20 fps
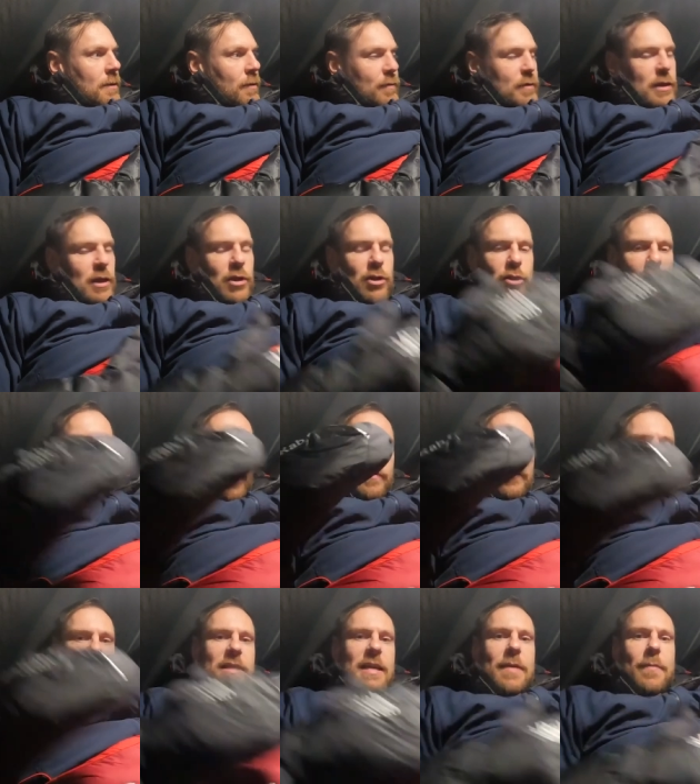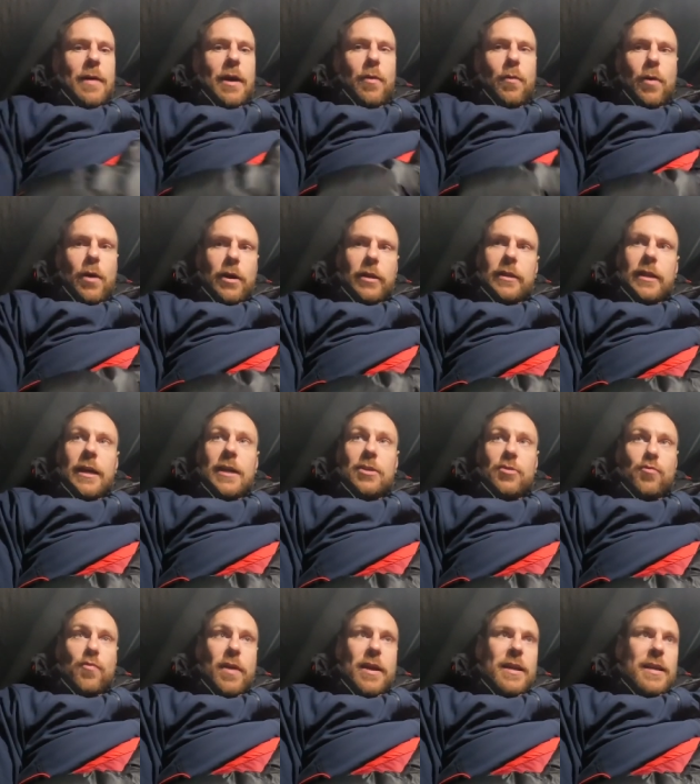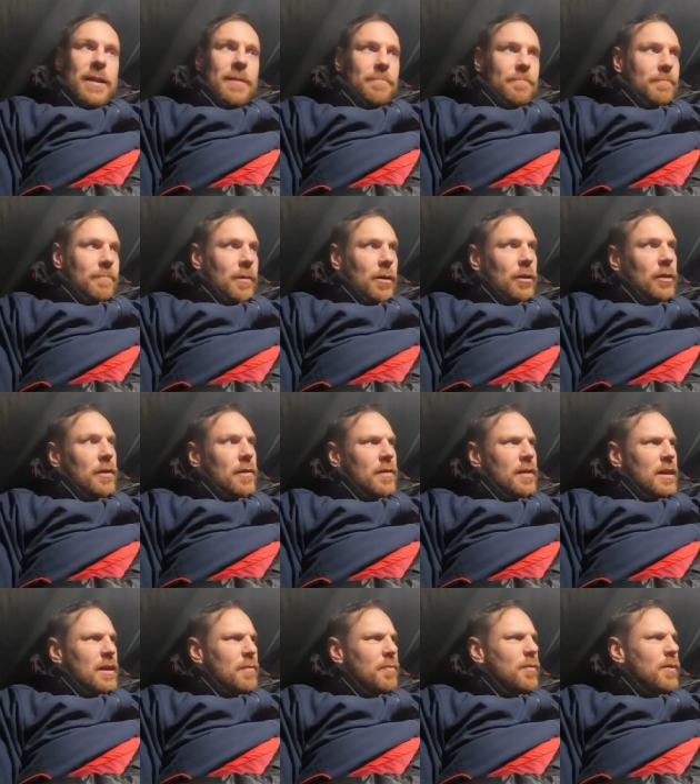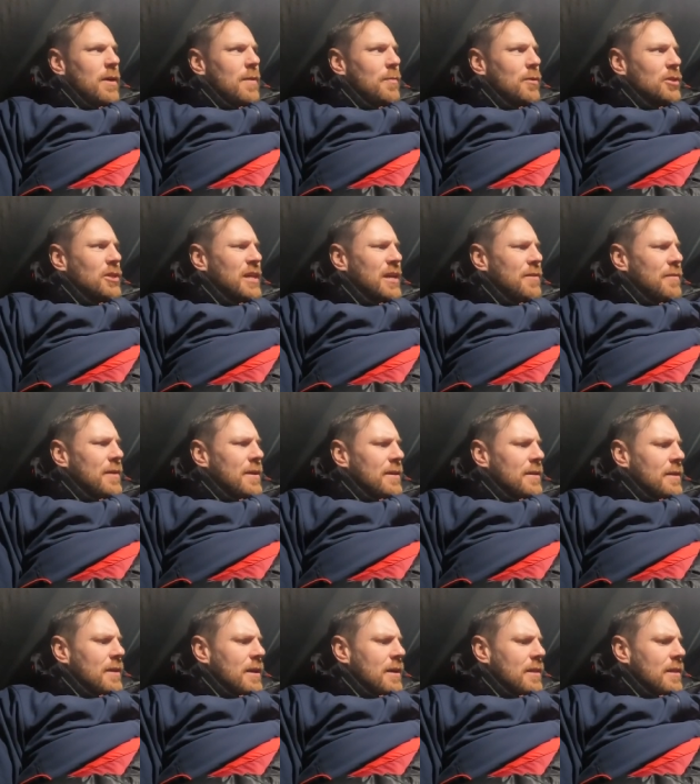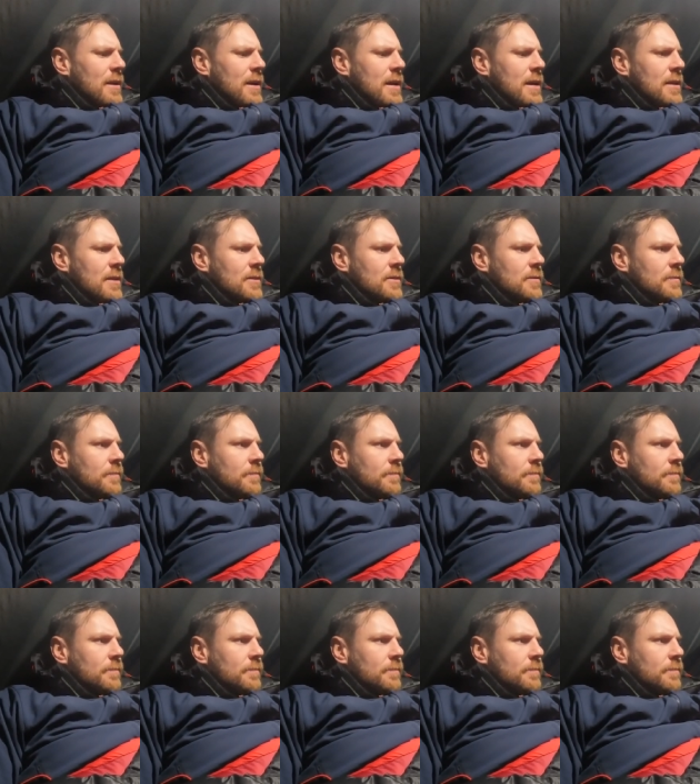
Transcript: Obviously, you're just going to have to take my word that it's raining, although I think you pretty much hear it, hear that it is.